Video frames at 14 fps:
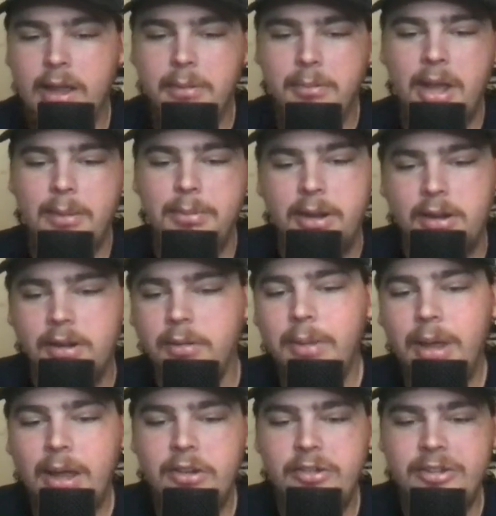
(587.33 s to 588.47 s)
in my opinion,
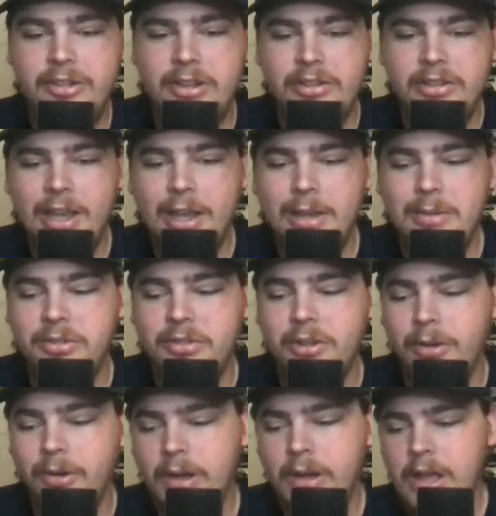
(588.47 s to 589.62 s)
managing these games.
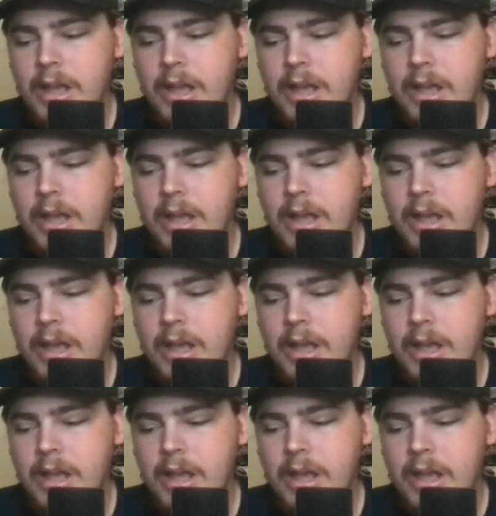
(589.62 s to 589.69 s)
So